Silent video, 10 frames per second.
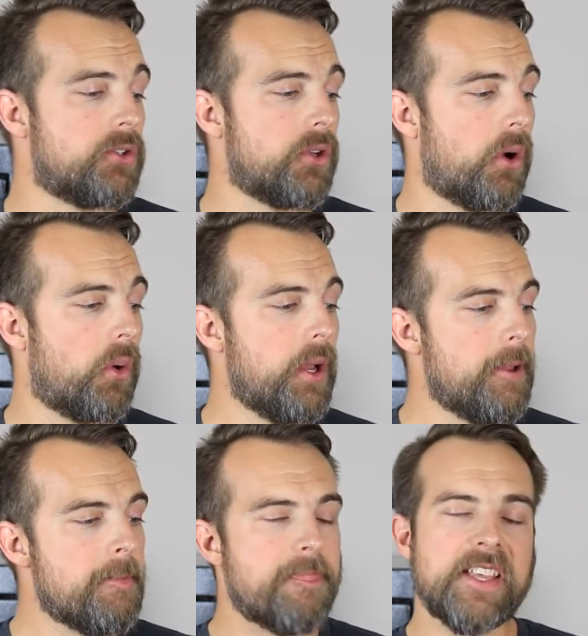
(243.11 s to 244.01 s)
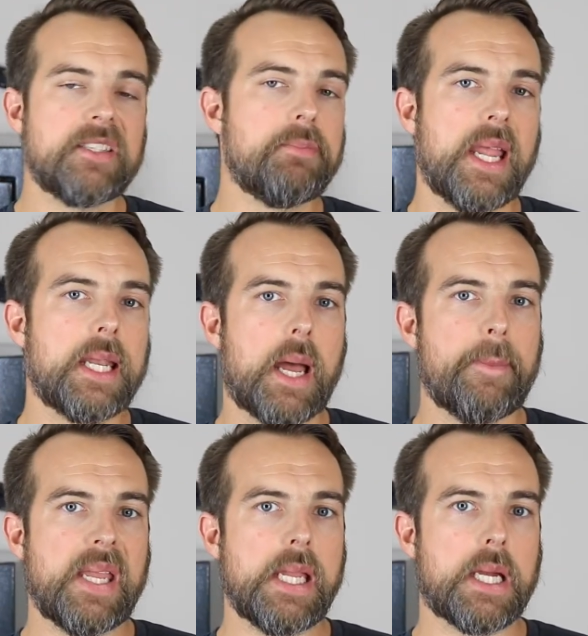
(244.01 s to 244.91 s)
So this may not
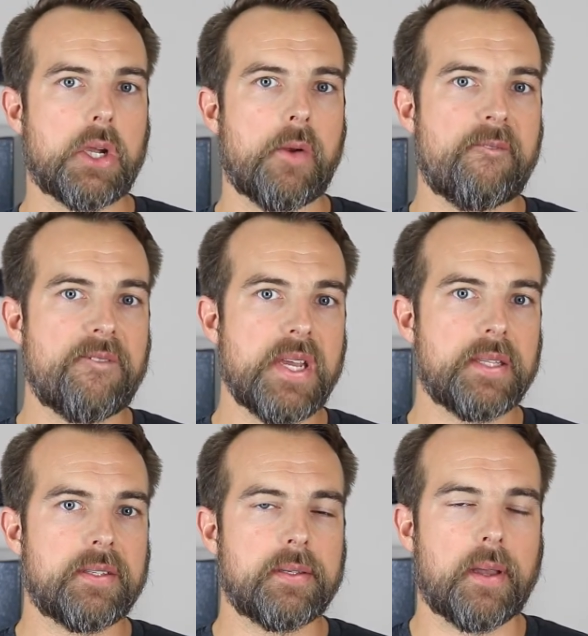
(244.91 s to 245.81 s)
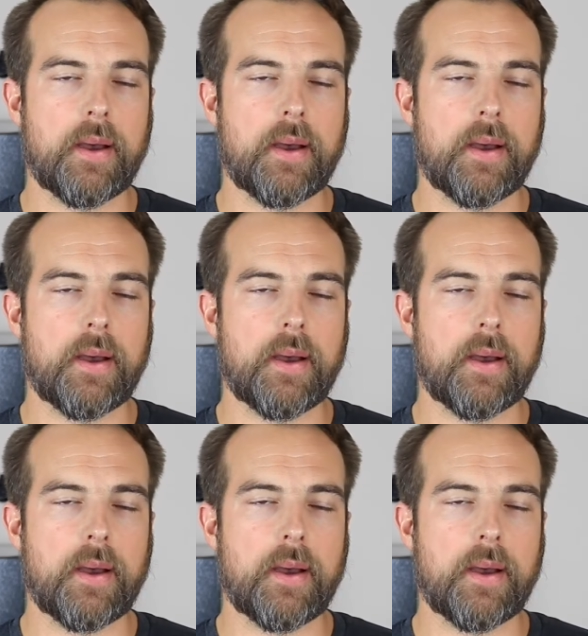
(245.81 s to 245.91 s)
be a good fit.